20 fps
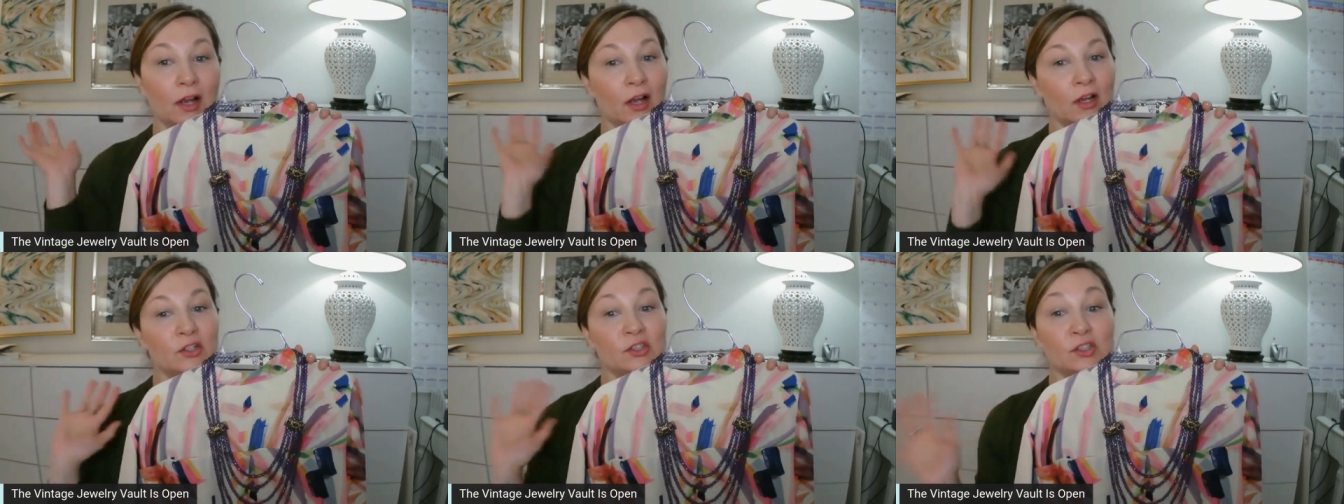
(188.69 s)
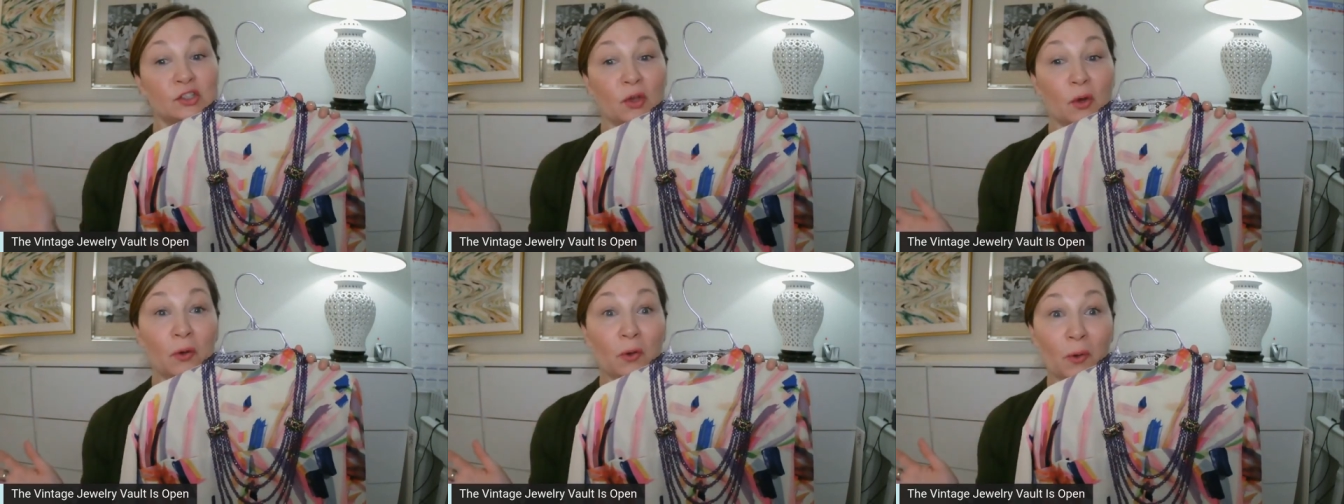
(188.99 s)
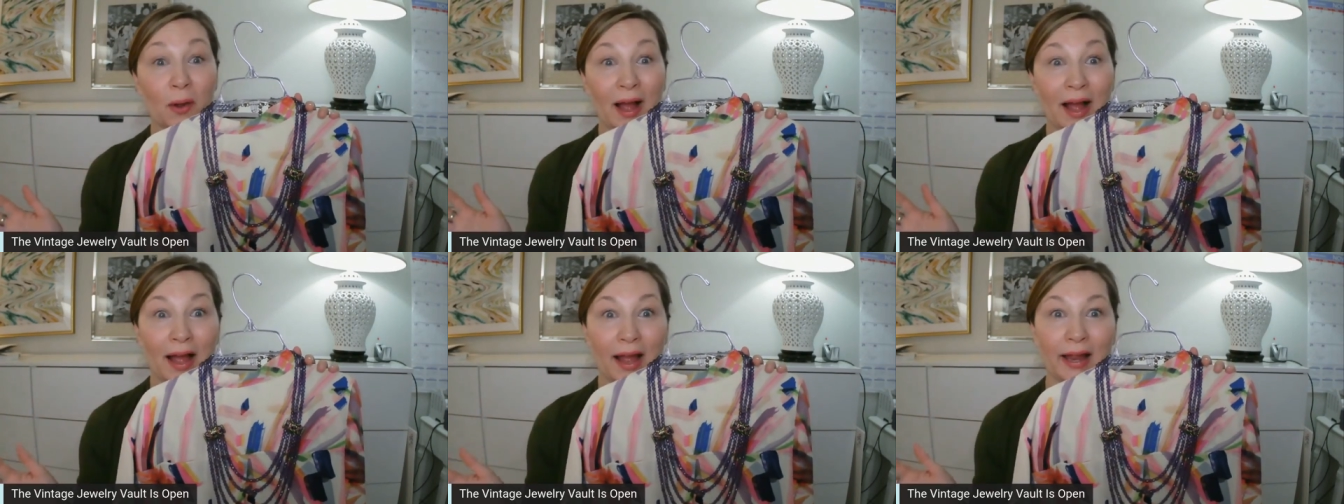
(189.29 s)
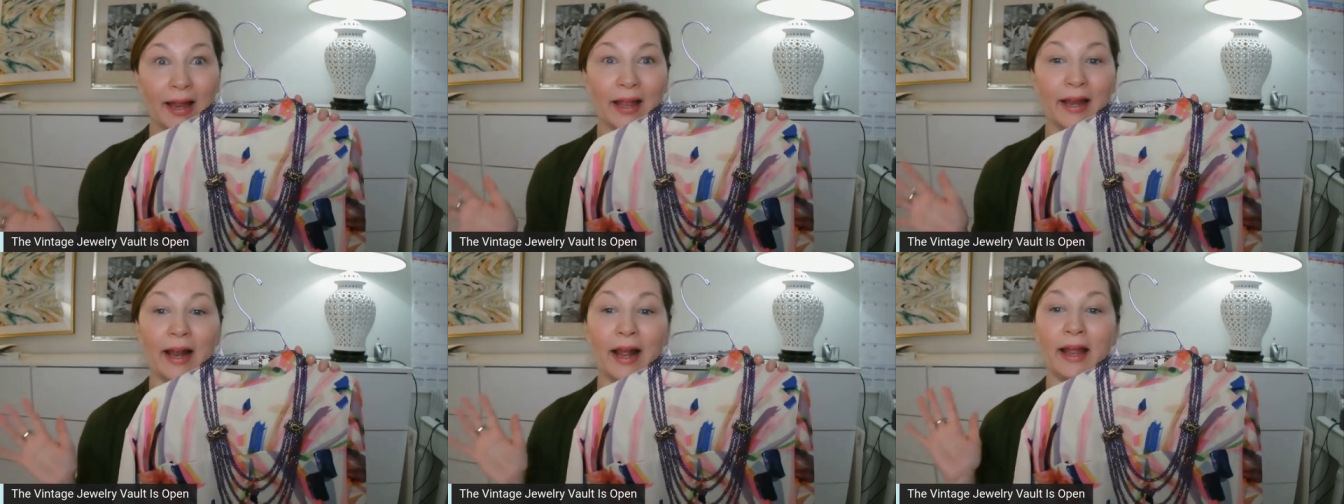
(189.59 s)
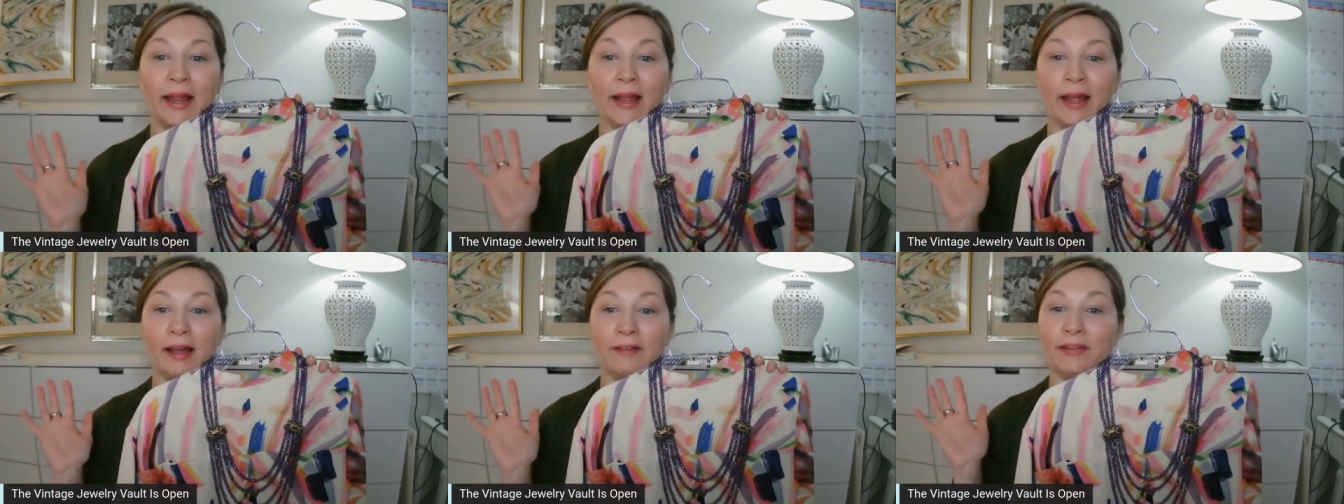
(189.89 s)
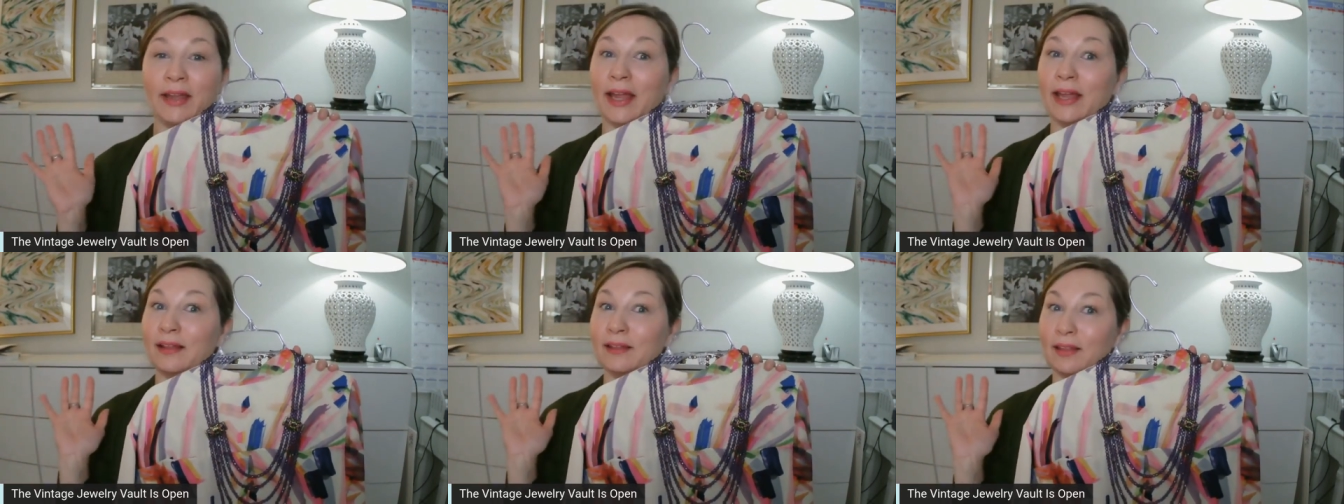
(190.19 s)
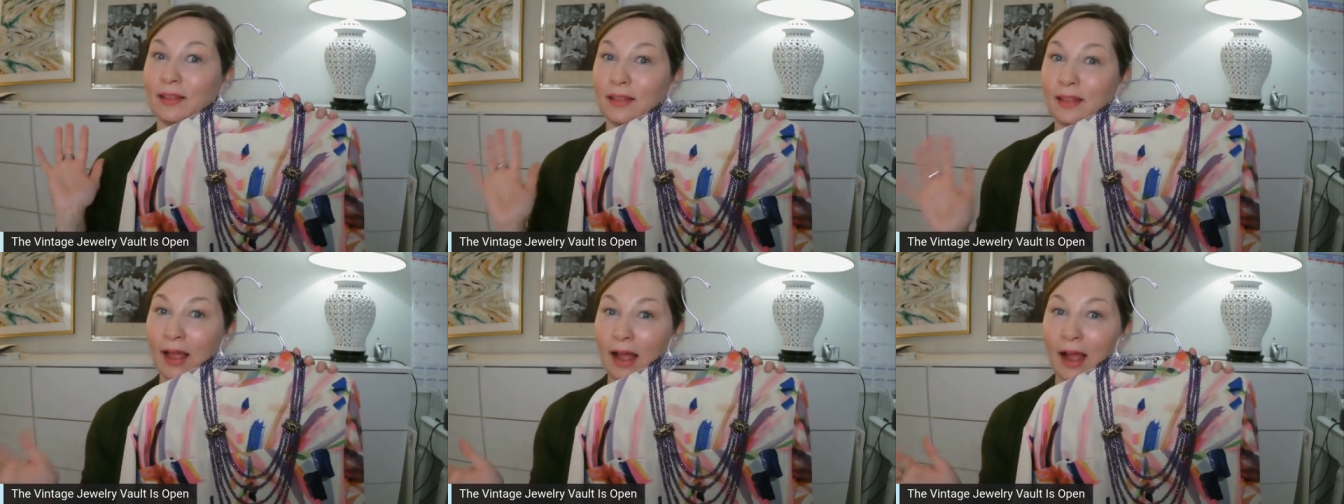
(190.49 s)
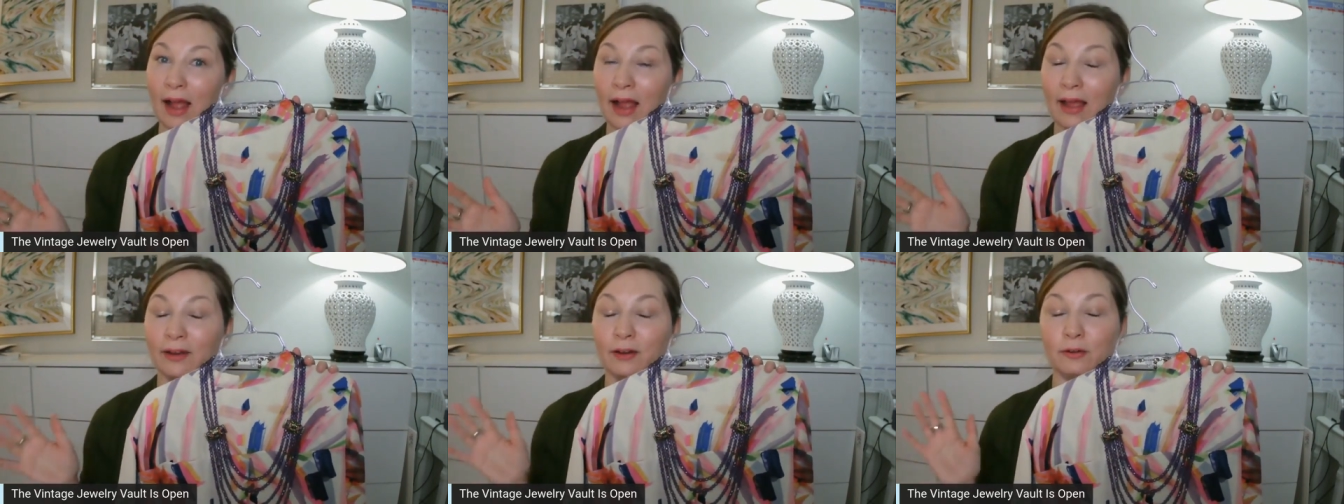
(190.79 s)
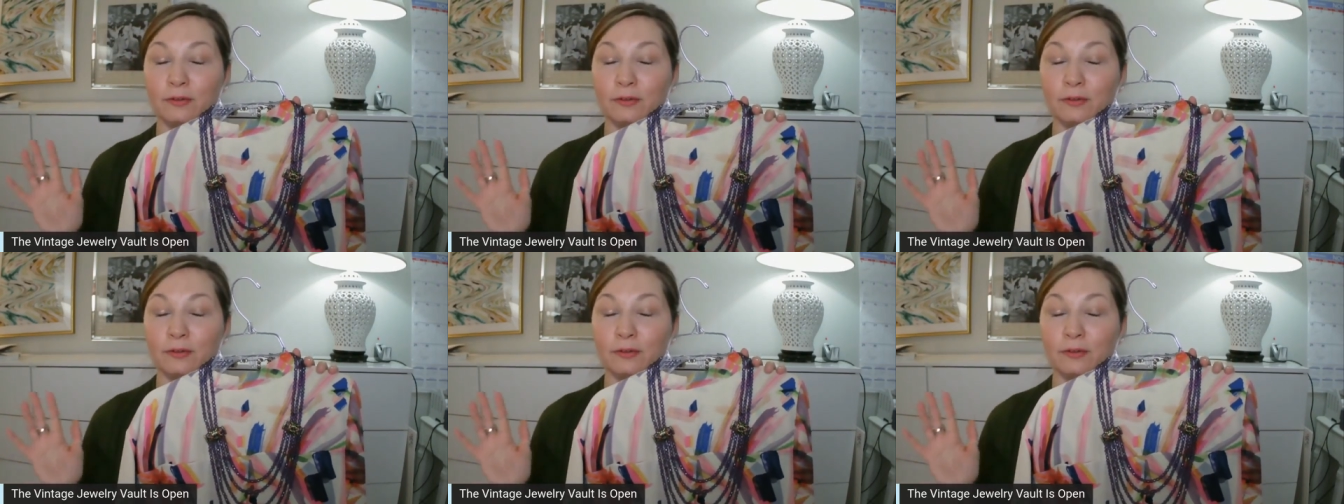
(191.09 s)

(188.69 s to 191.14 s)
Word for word: So do I. And I have a lot